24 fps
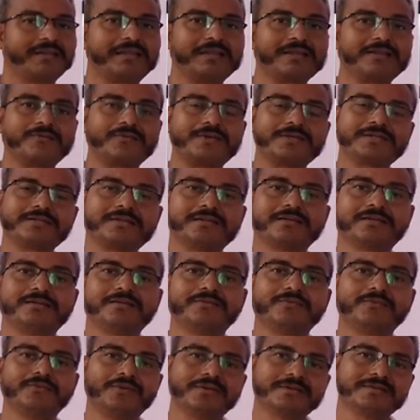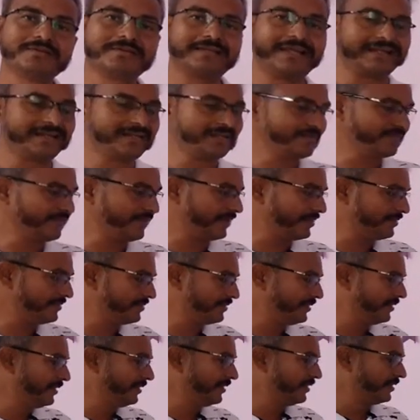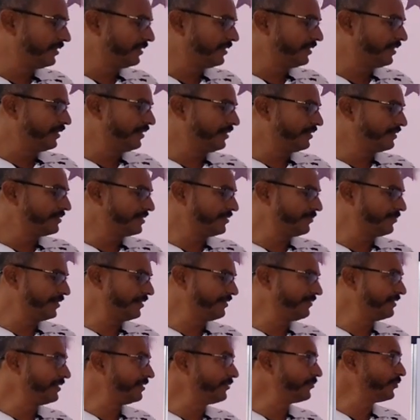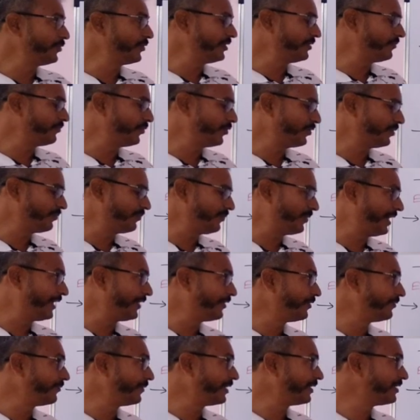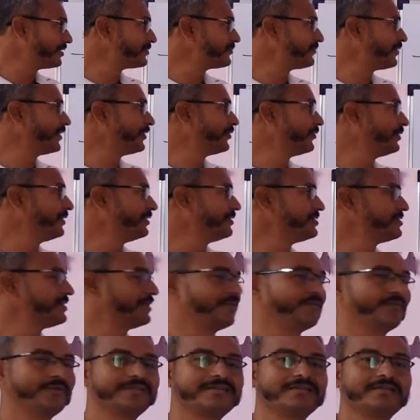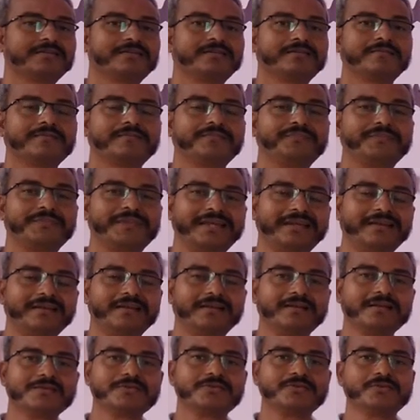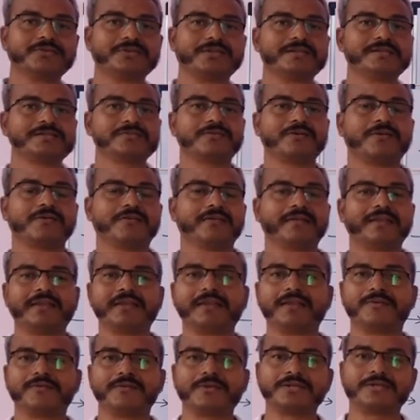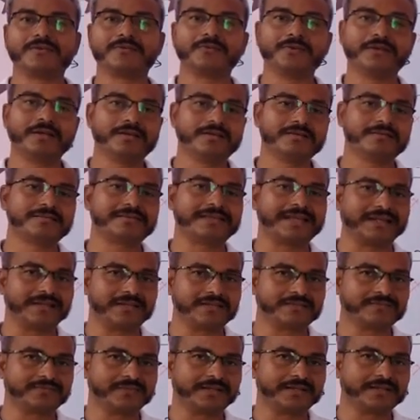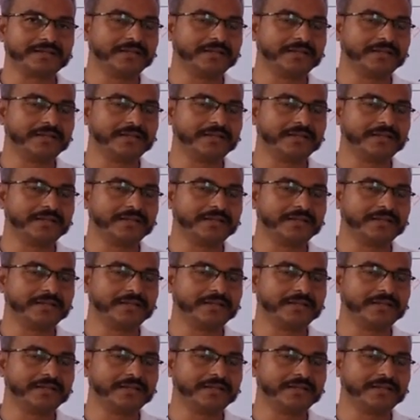equation will satisfy. Similarly, if we put 5 minus 5 in this equation, then also this quadratic equation will satisfy.